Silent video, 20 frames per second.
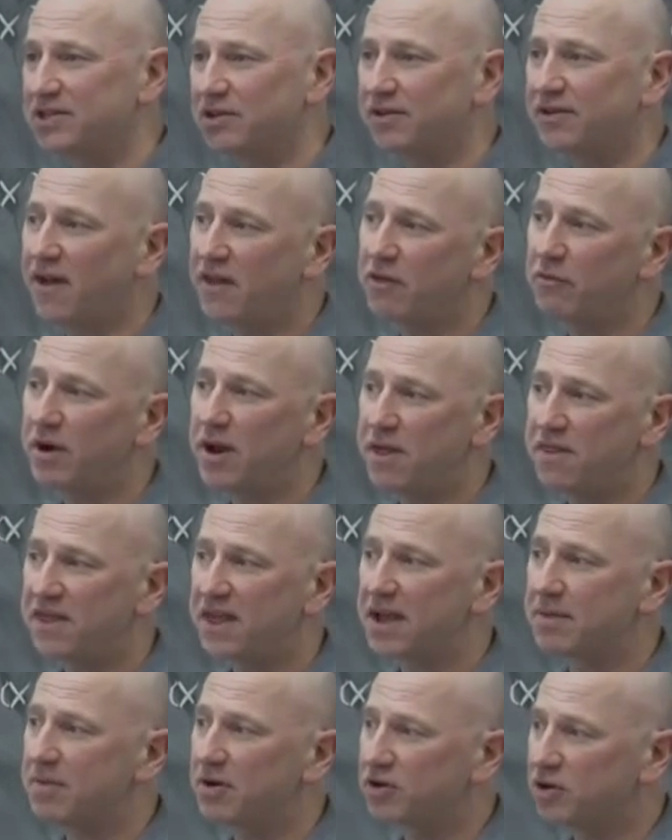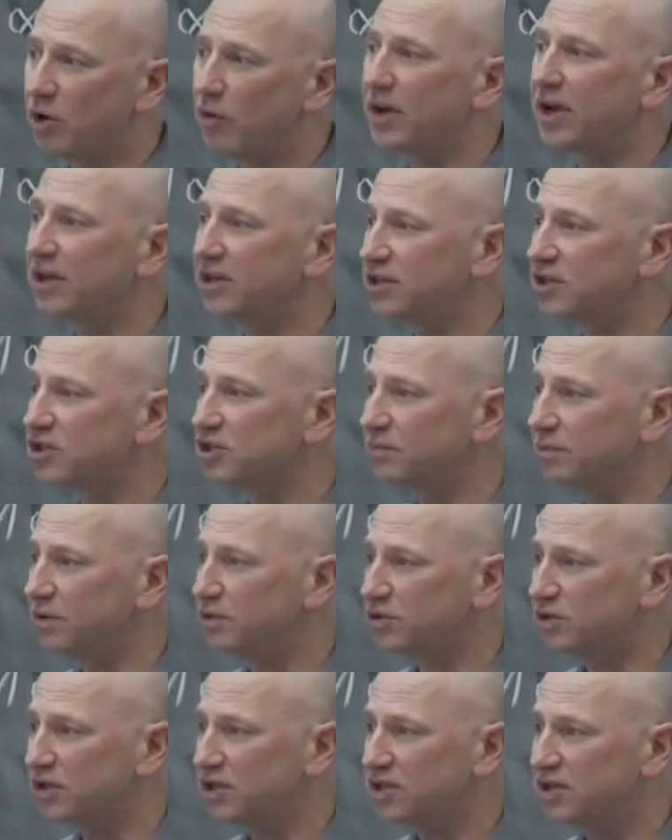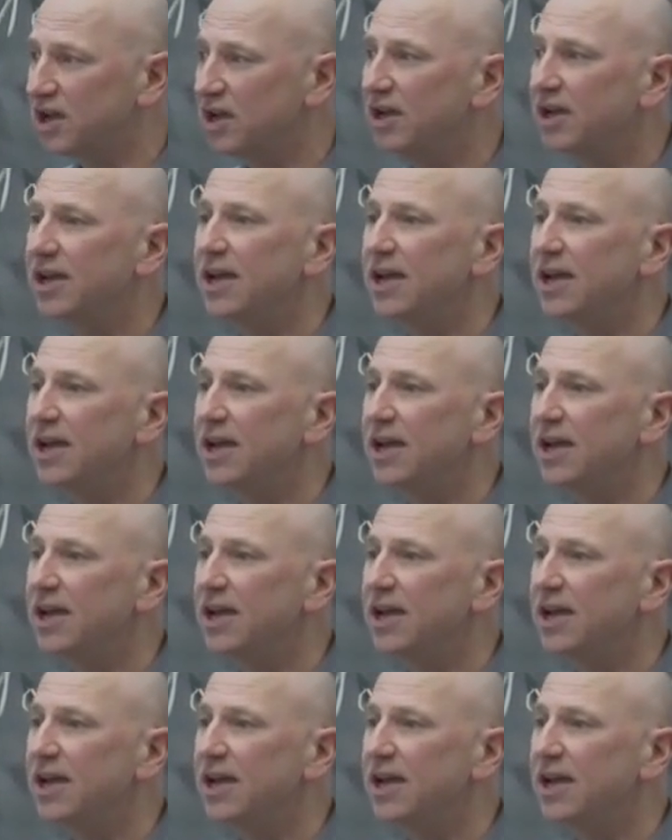So another way to think about knowing a distribution is